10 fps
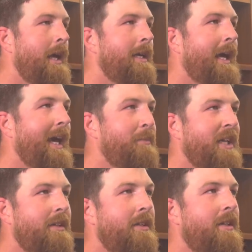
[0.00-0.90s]
Yeah, I
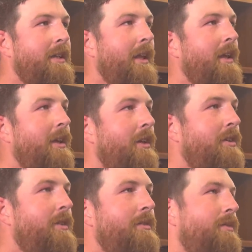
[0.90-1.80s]
mean, you,
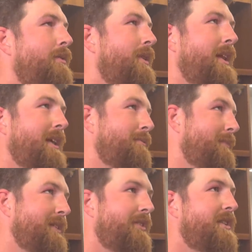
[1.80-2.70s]
like
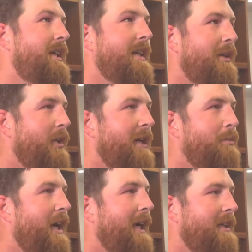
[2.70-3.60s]
my first day here, we had
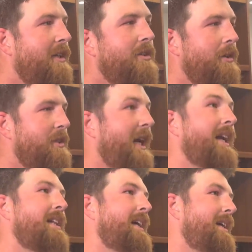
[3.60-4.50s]
practice, so it was
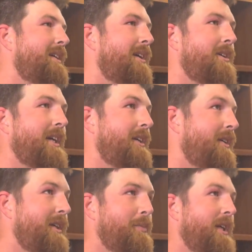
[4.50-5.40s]
kind of like, okay, you're
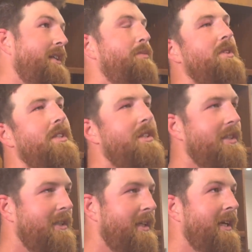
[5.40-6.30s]
going to play this
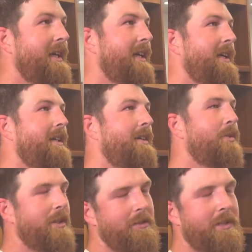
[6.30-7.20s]
position today,
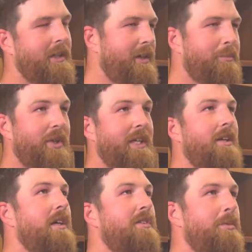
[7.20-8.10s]
which you know I'm playing
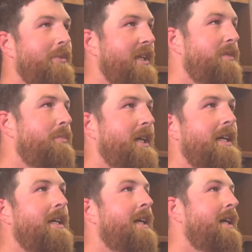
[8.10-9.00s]
all over the place,
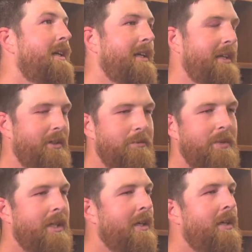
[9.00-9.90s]
but you know
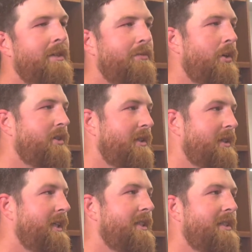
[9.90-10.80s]
focusing on
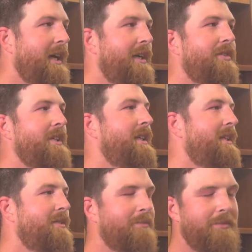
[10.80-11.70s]
the inside for
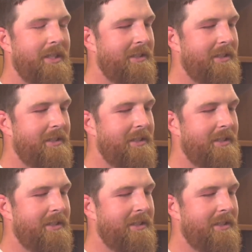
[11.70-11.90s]
now. Mm-hmm.